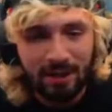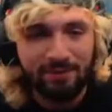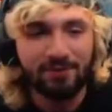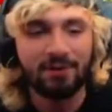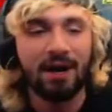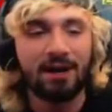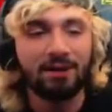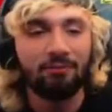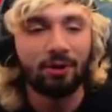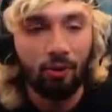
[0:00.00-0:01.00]
if you're not
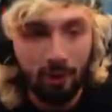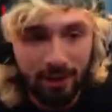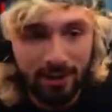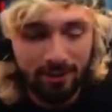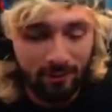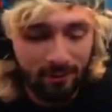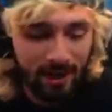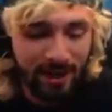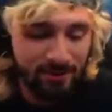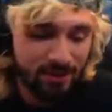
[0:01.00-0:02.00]
recording or
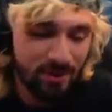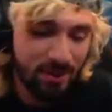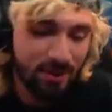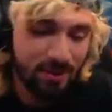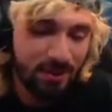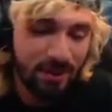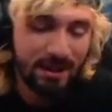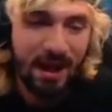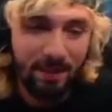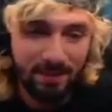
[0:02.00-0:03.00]
live streaming and it
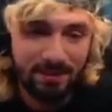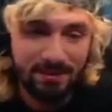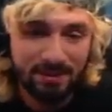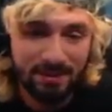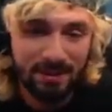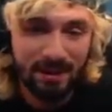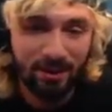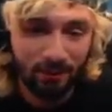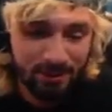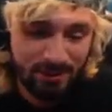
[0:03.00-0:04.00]
happens and
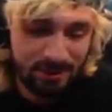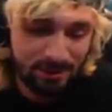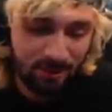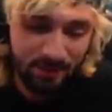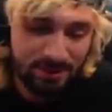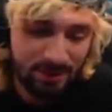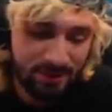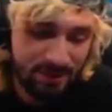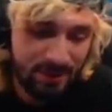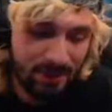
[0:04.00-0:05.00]
no one no one's there to
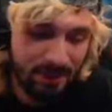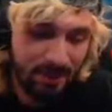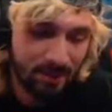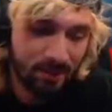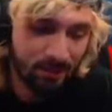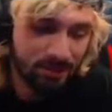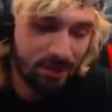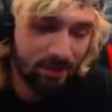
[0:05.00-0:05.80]
see it, no one's gonna